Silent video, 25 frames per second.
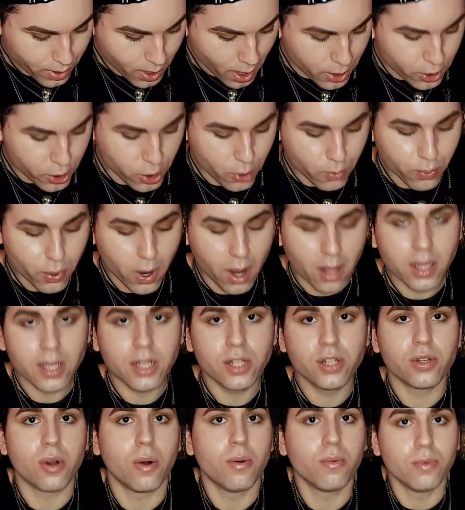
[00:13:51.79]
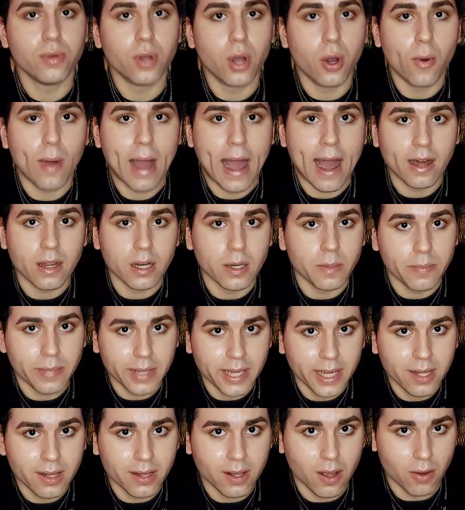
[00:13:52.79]
You probably don't know how to
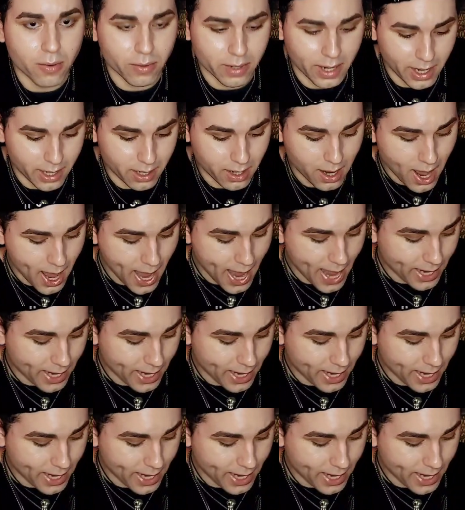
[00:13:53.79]
be alone,